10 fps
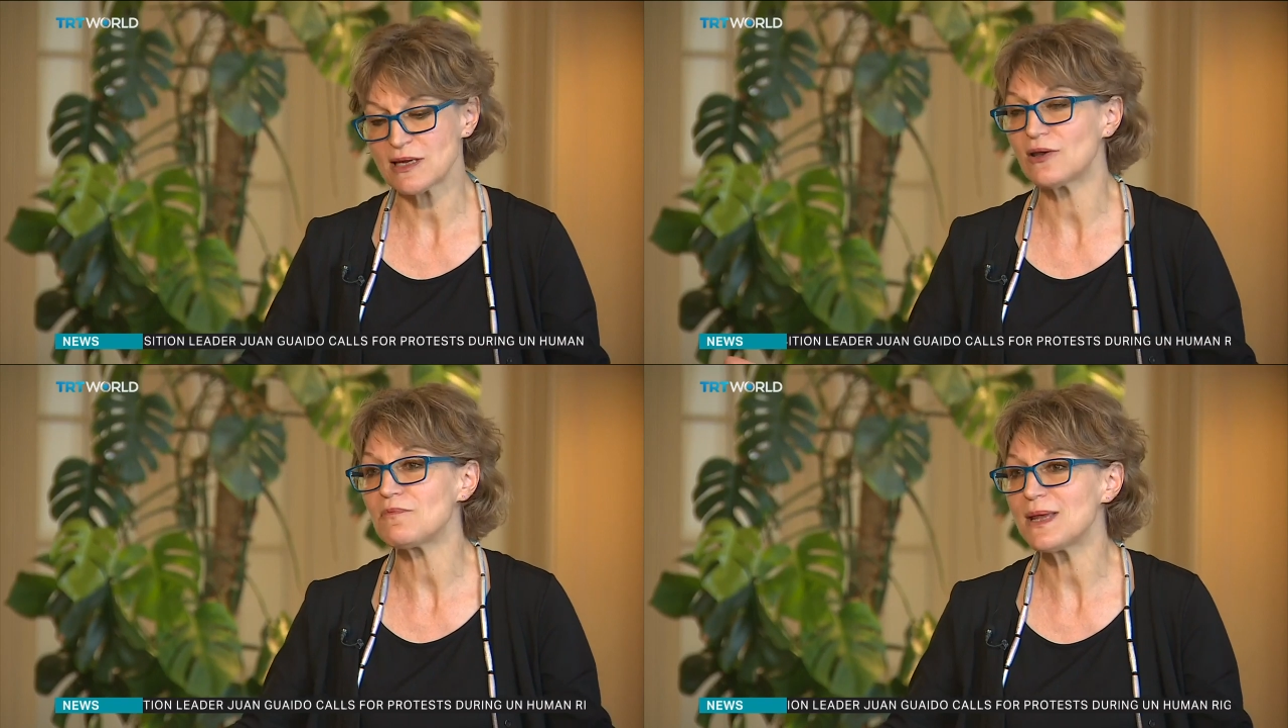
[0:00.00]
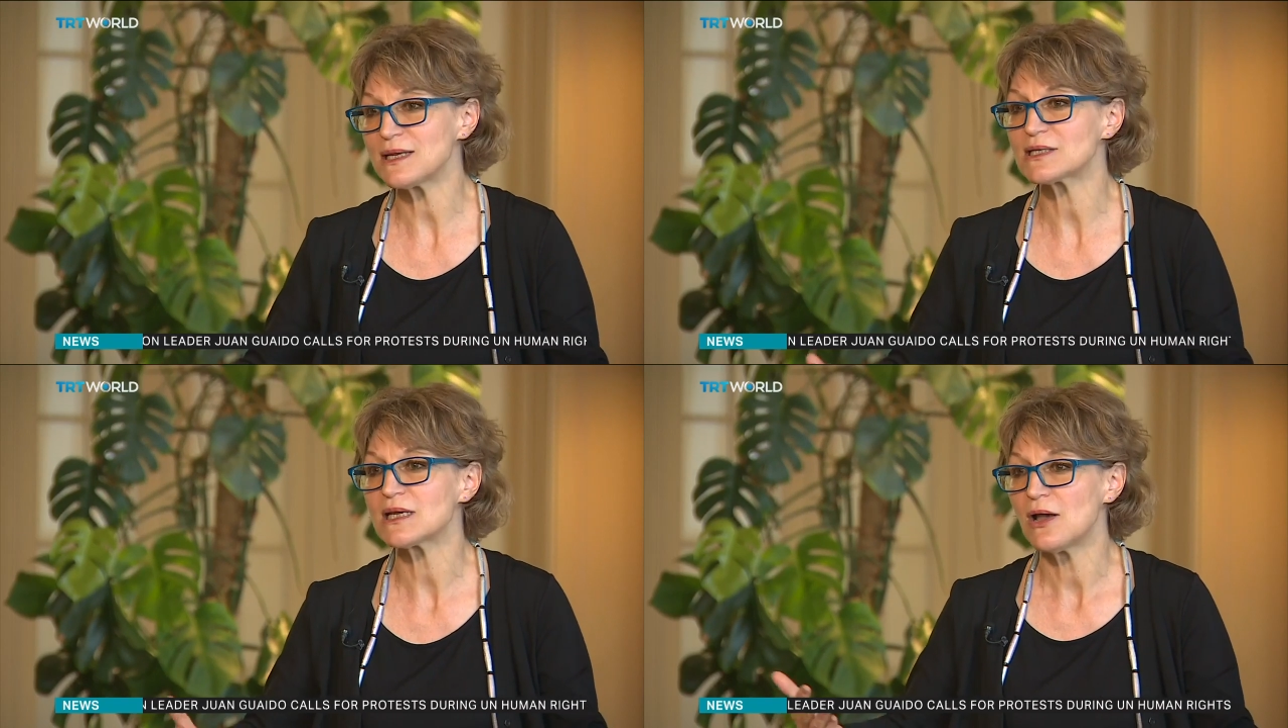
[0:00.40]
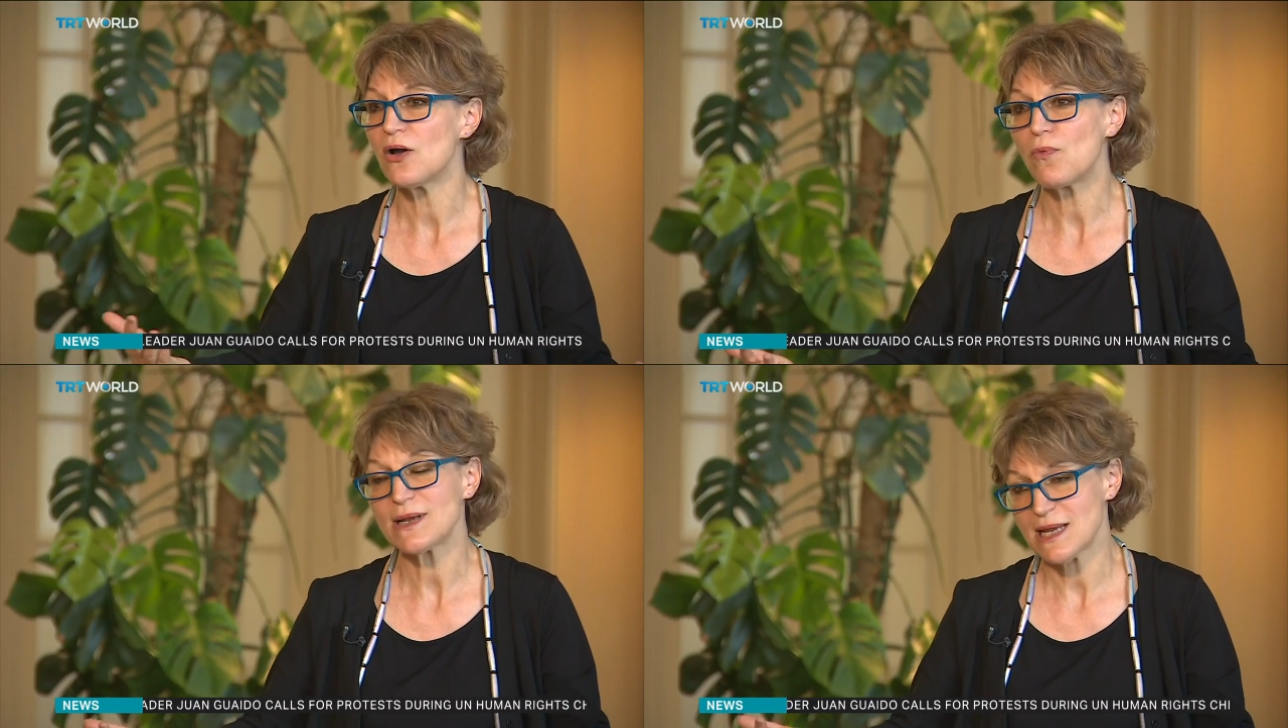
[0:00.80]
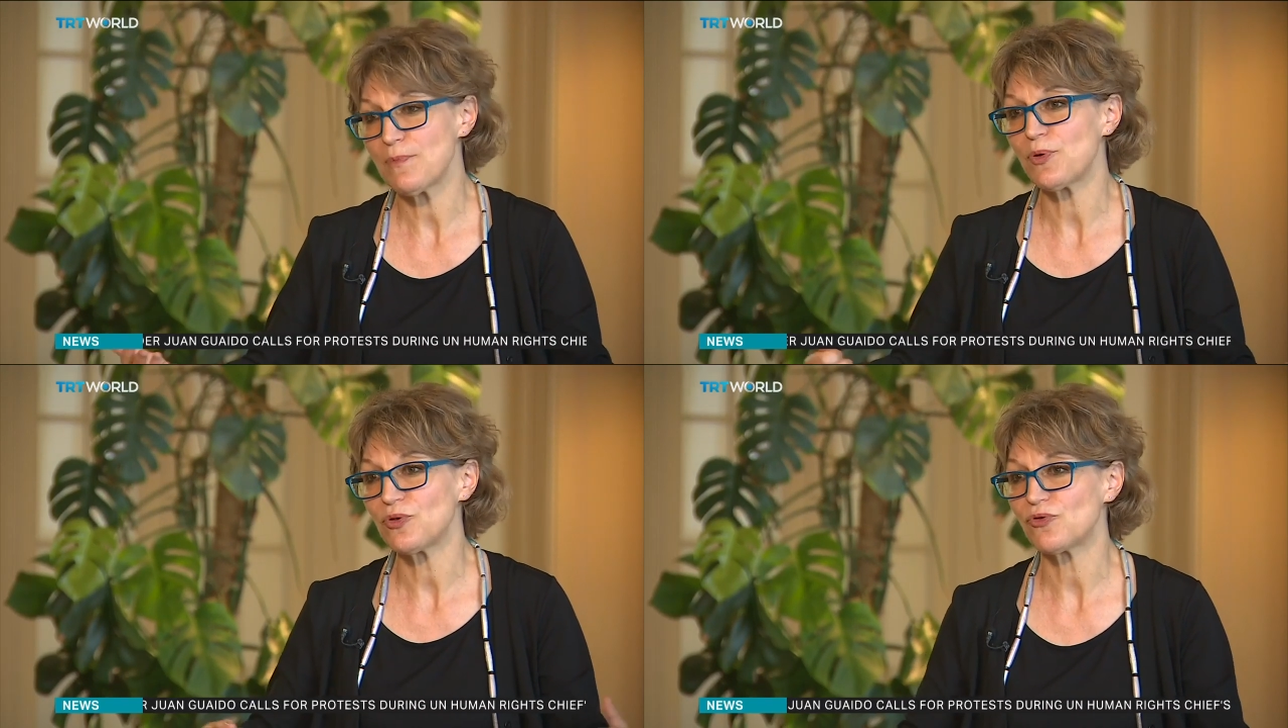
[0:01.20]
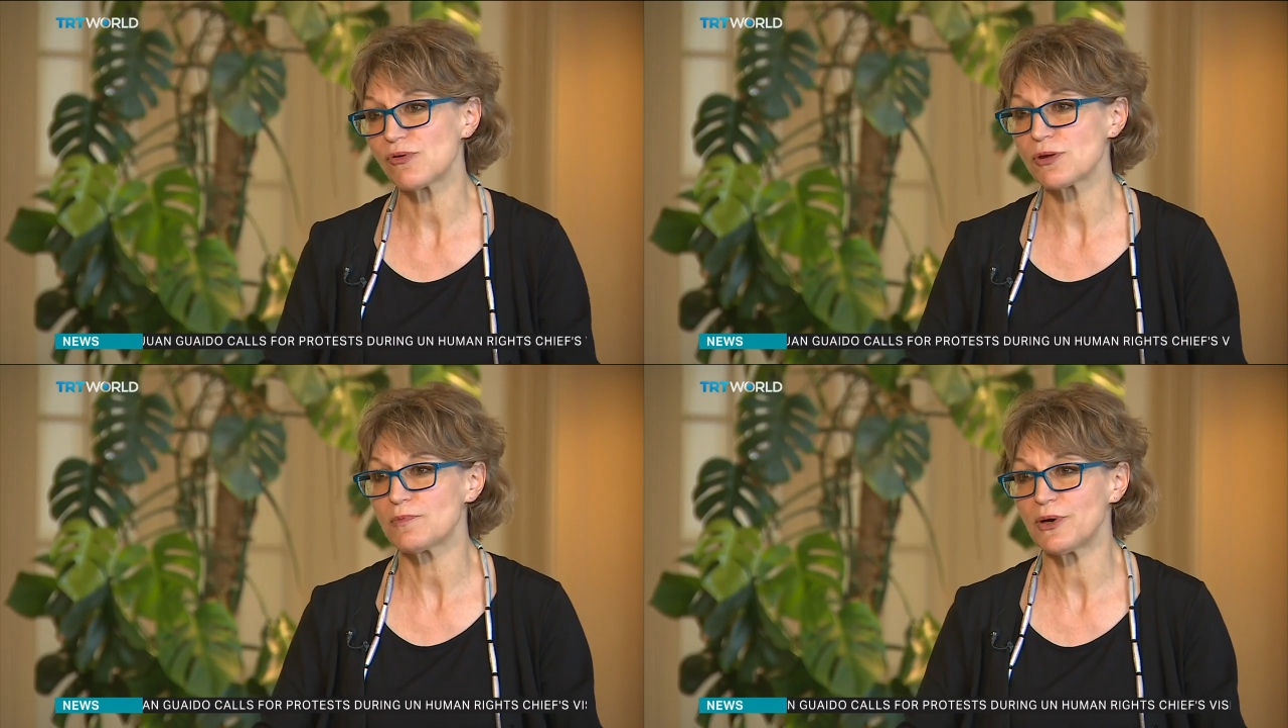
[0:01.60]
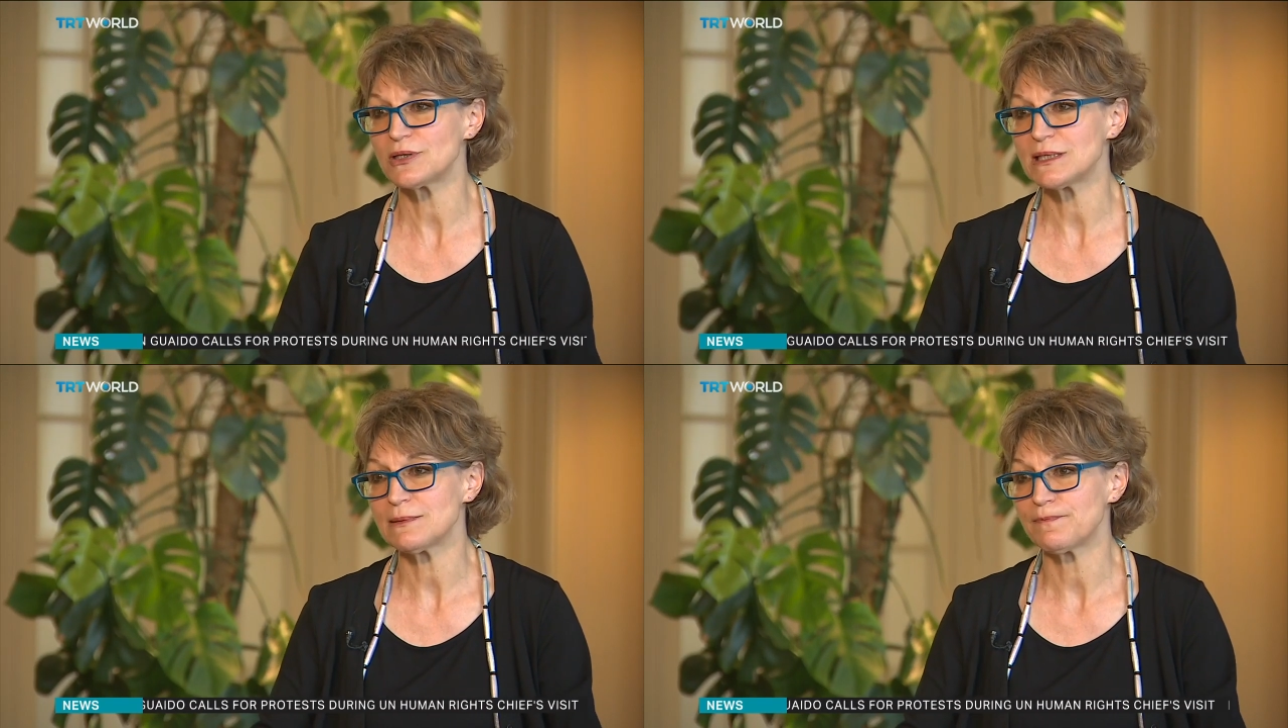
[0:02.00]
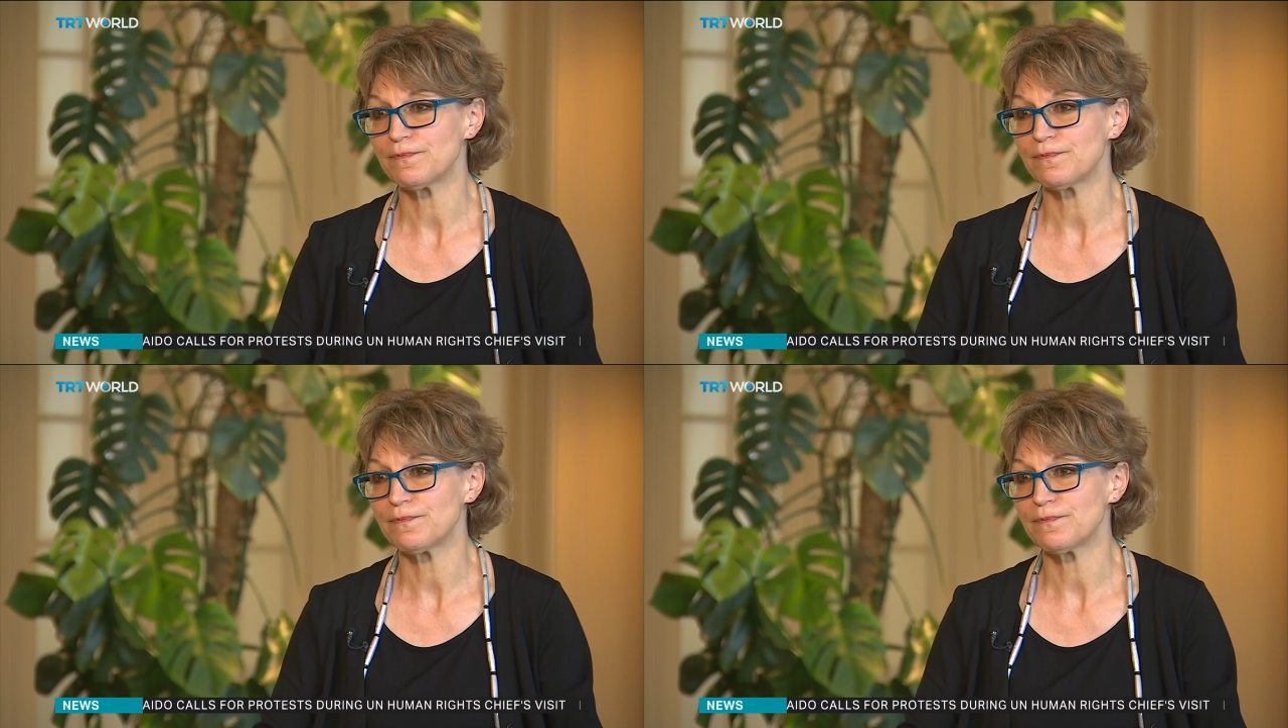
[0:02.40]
admit what happened to the body.